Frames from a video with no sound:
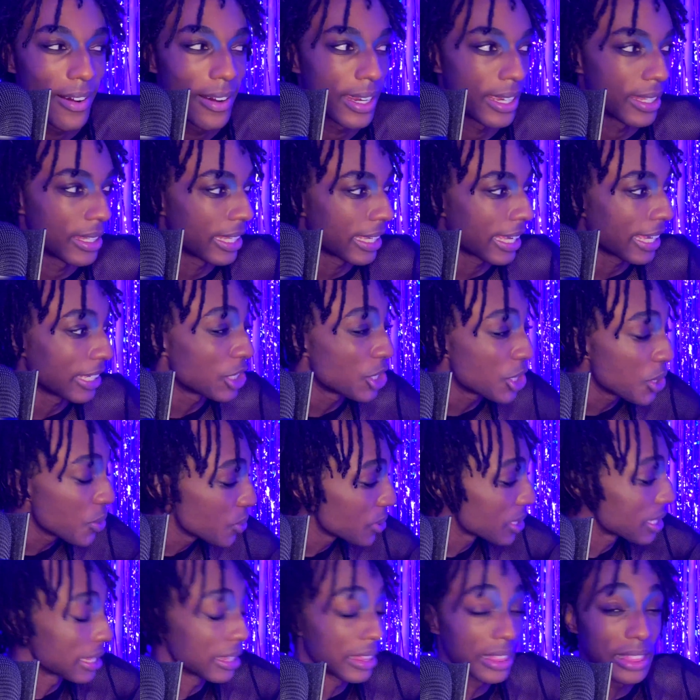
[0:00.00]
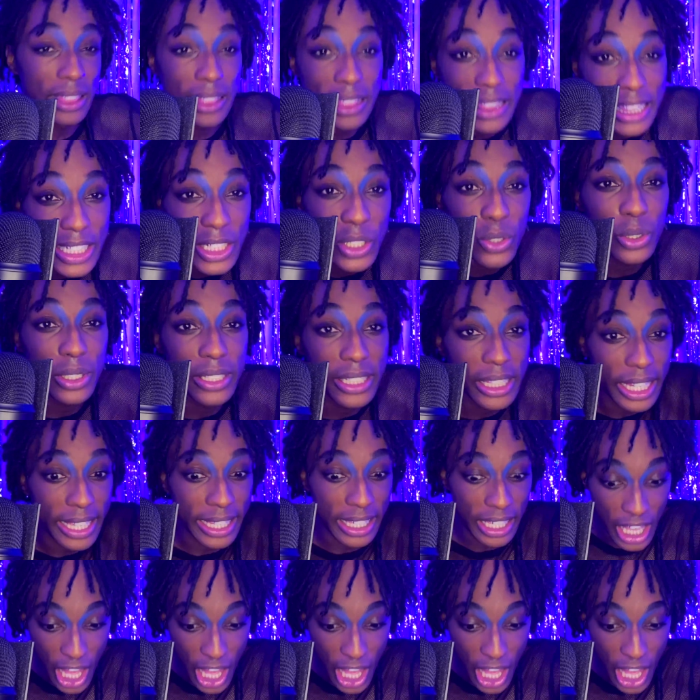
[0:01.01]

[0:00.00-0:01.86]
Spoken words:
and like she was literally like